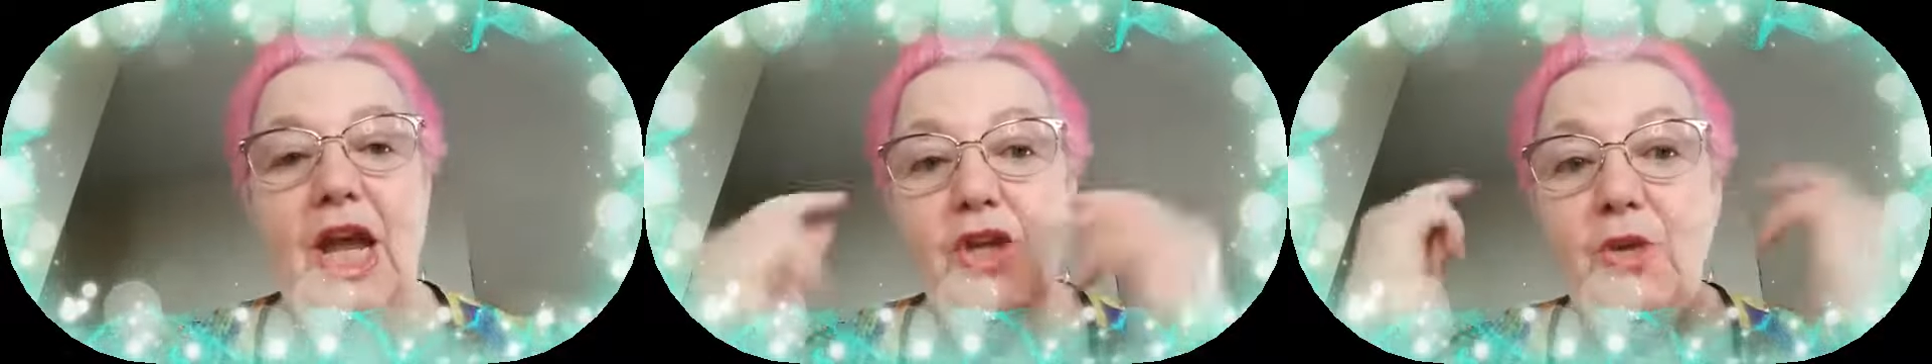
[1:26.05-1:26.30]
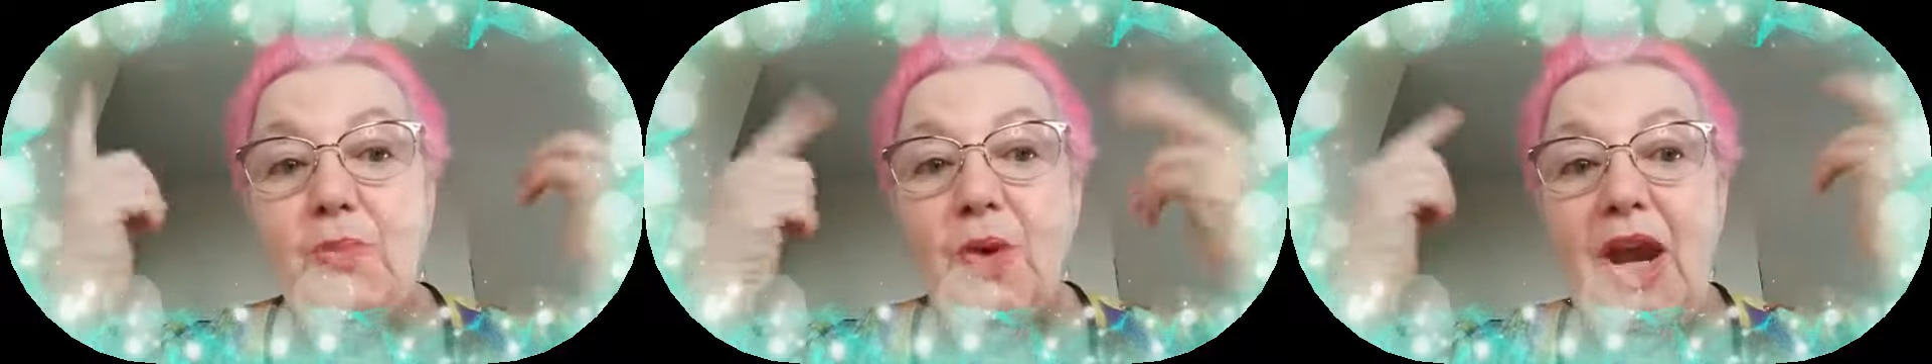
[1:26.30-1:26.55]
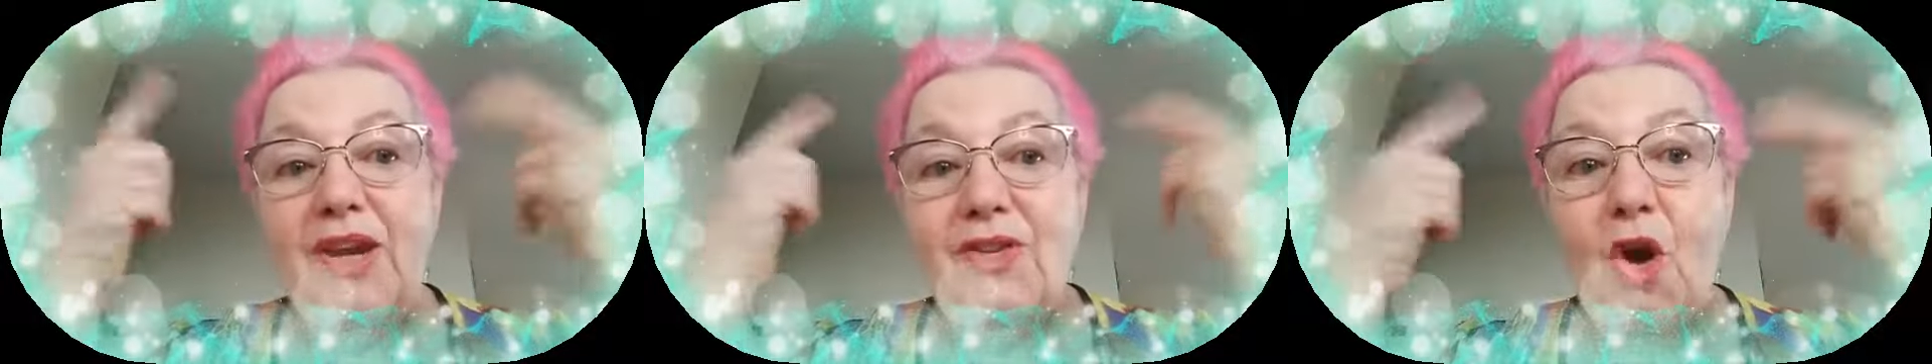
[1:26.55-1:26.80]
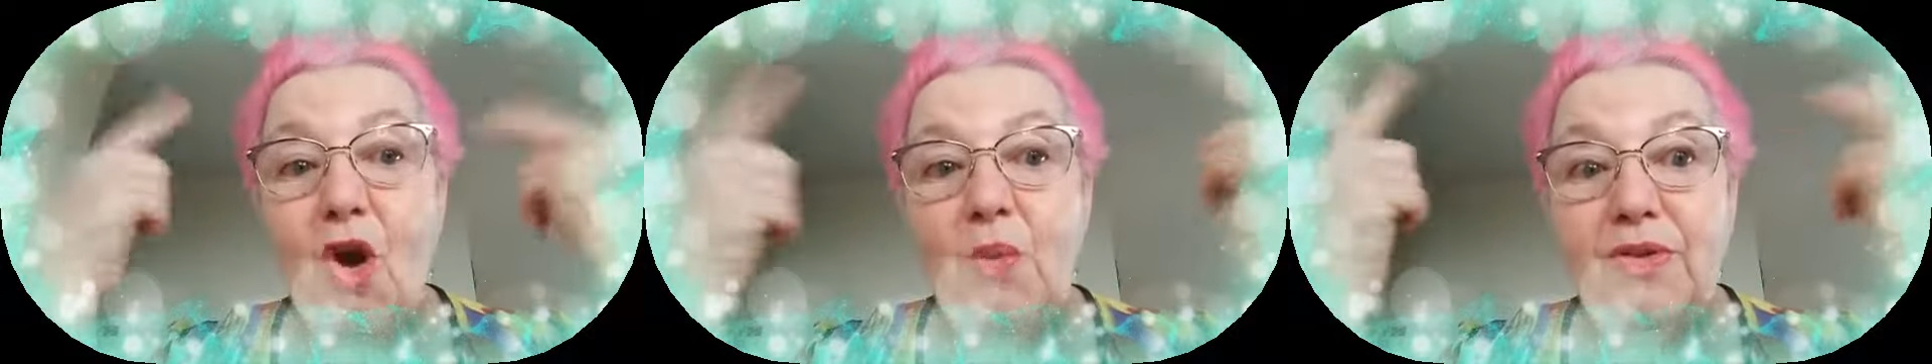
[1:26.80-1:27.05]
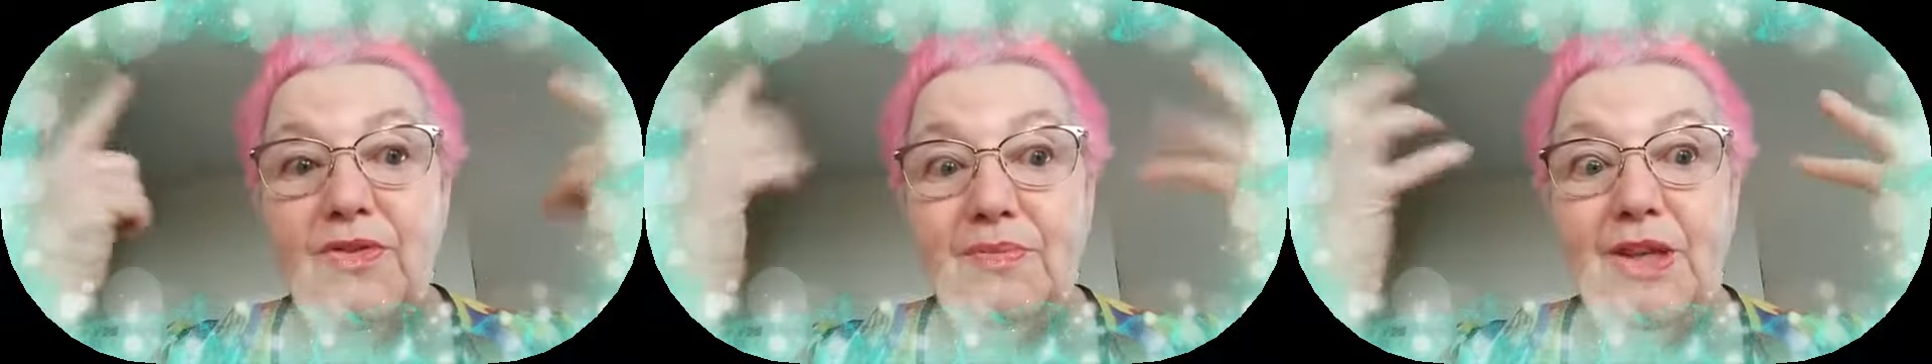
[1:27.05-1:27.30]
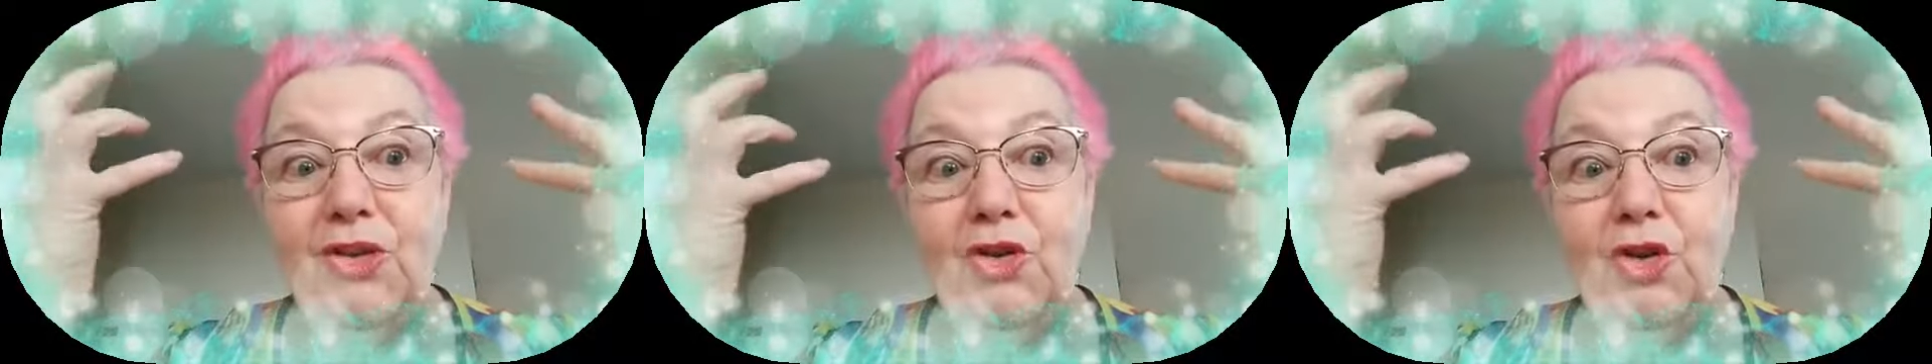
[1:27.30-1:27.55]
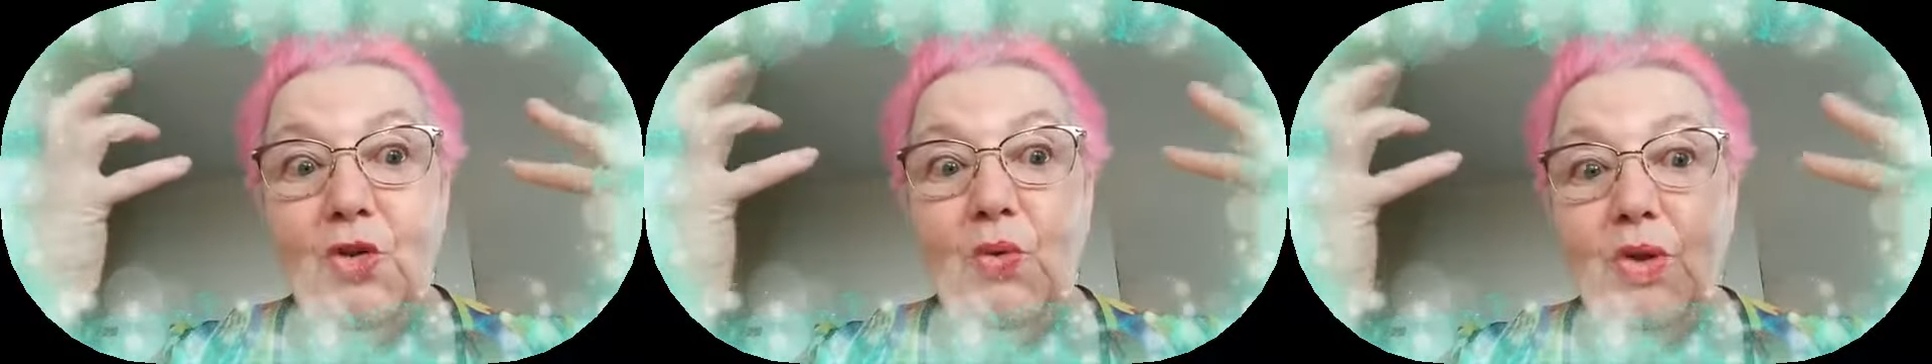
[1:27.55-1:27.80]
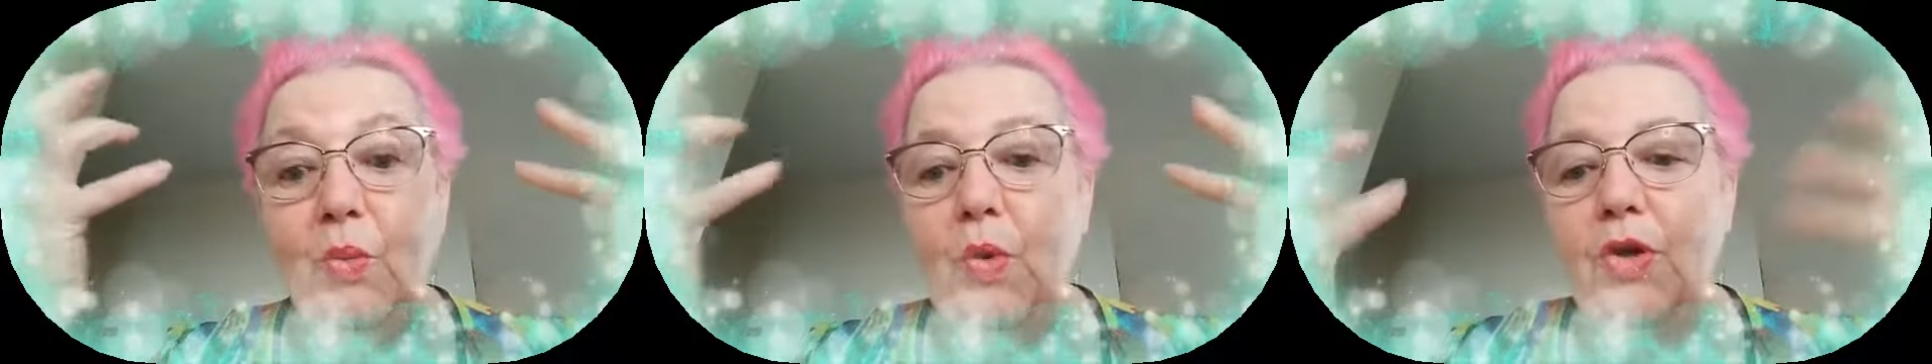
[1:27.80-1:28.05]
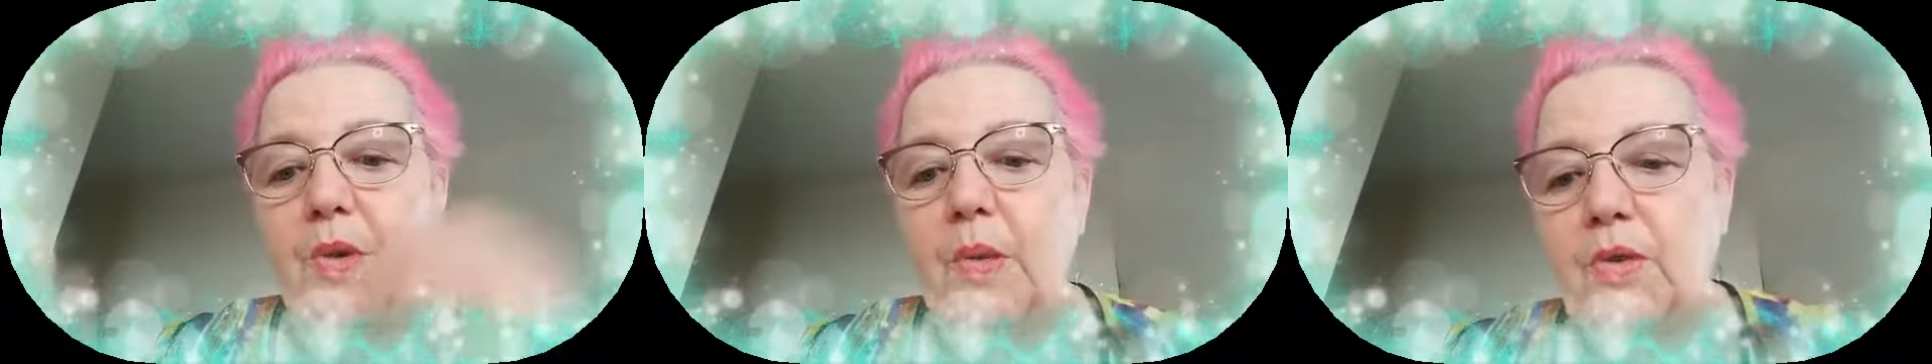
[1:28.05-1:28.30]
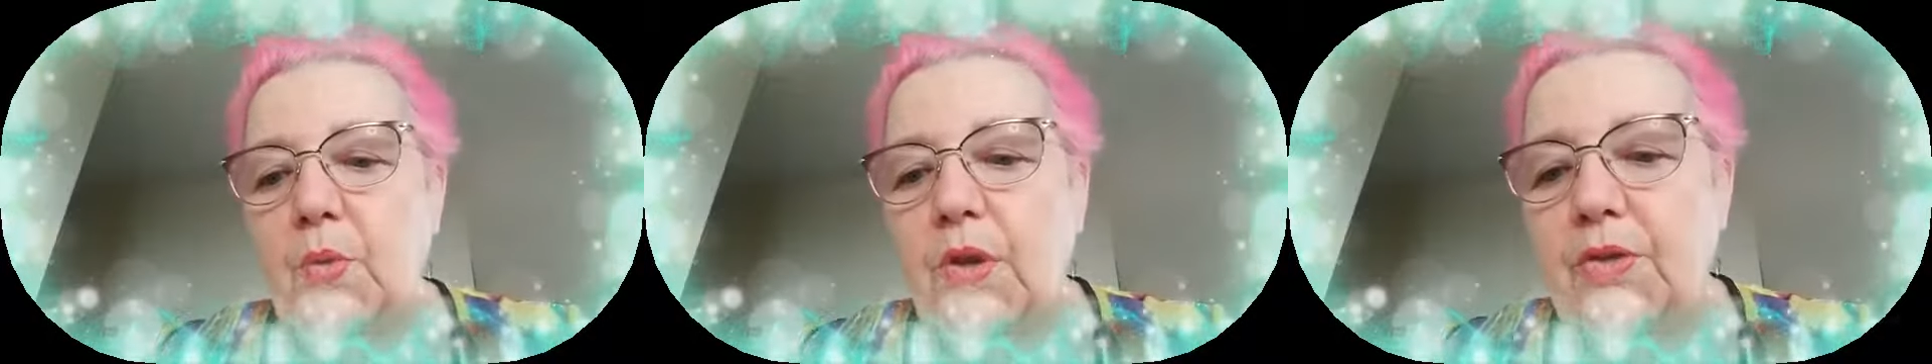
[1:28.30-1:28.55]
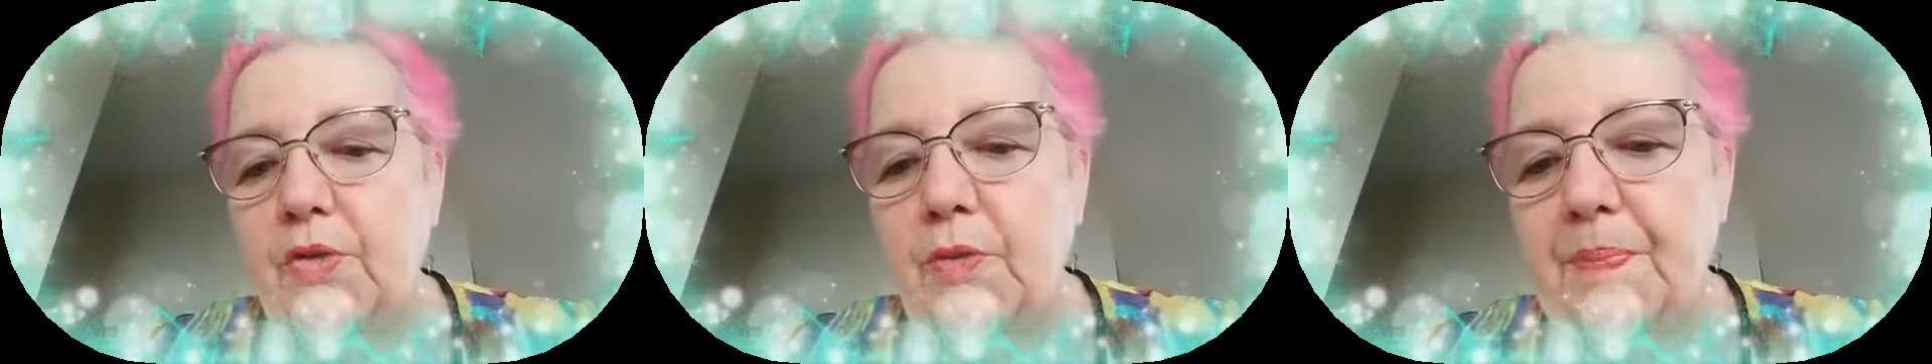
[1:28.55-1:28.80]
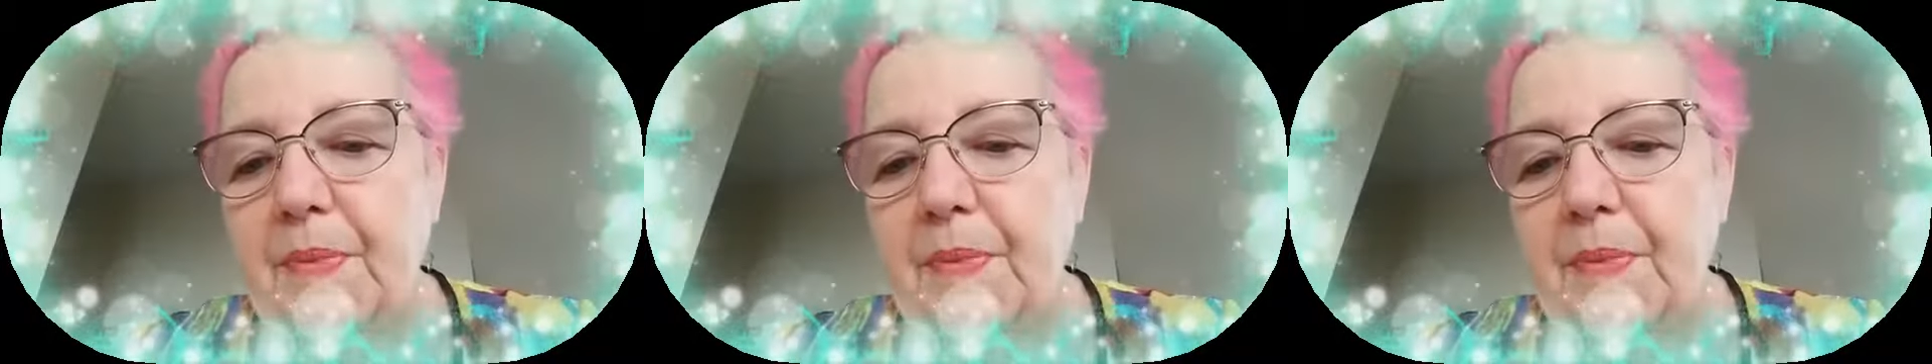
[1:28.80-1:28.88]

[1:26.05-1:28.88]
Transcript: Your brain is always in tune, wondering what you want to do.